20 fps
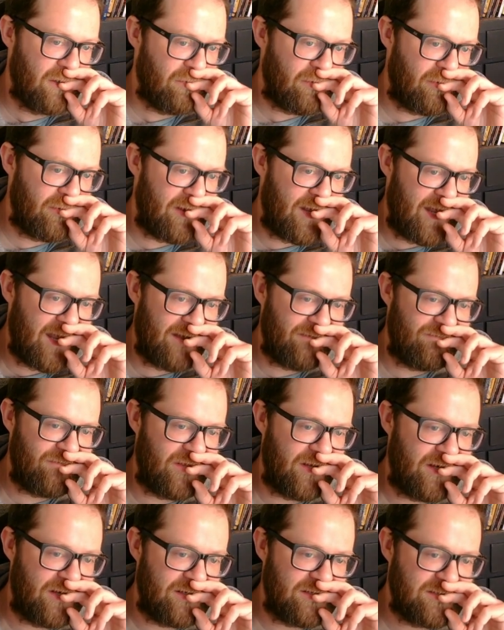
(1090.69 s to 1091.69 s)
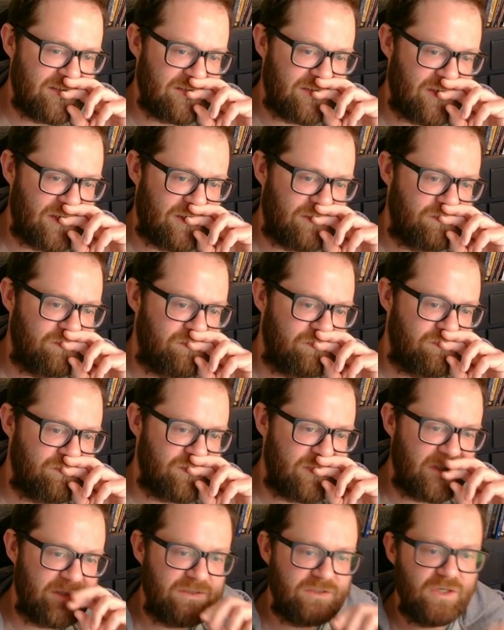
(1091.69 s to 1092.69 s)
what we have there, so
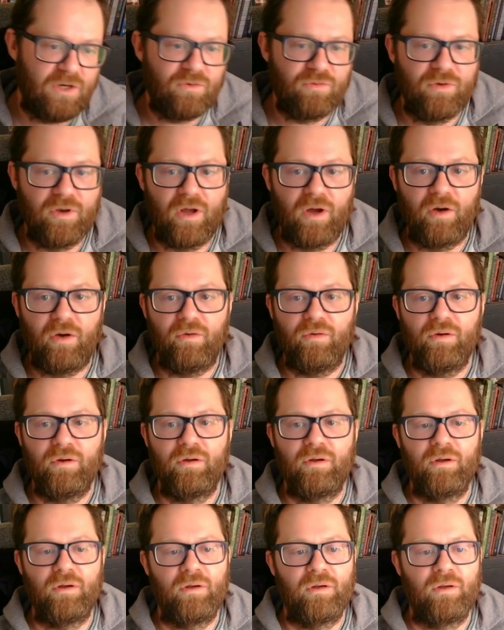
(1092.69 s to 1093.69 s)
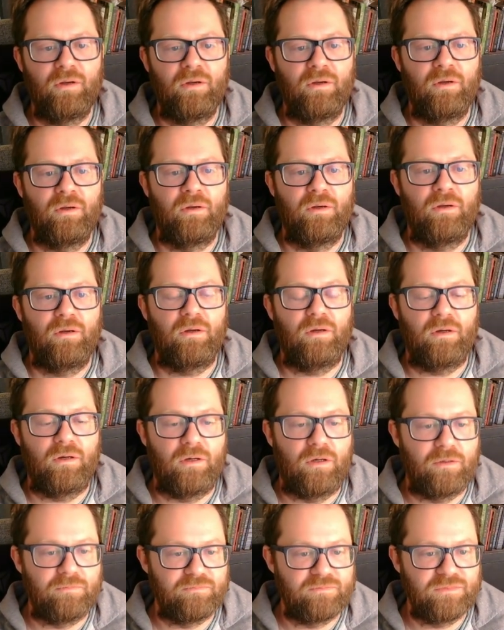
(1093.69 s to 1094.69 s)
I don't know.
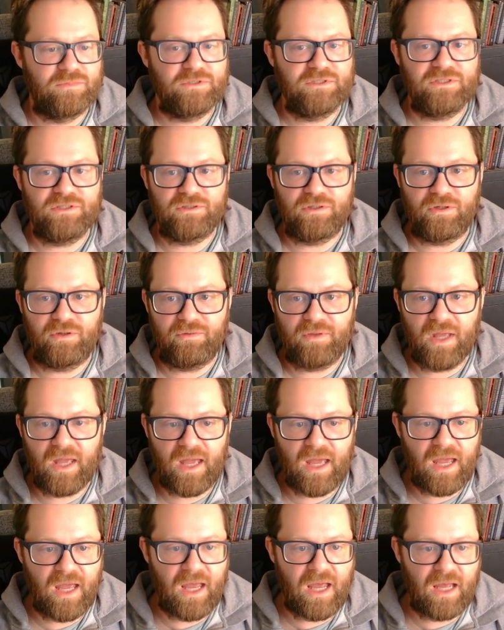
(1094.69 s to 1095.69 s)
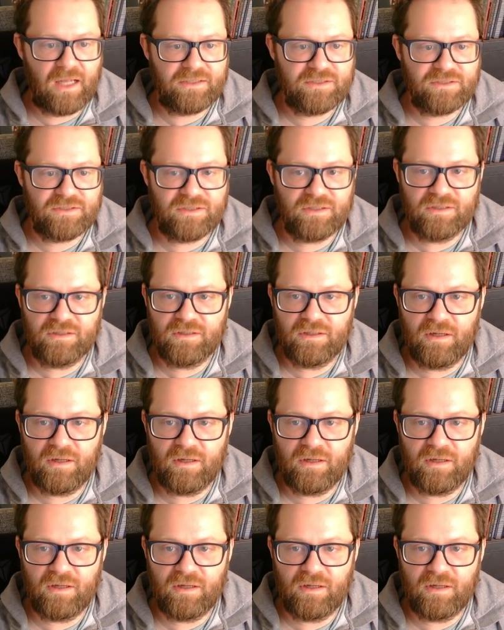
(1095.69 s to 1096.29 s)
Still don't know that.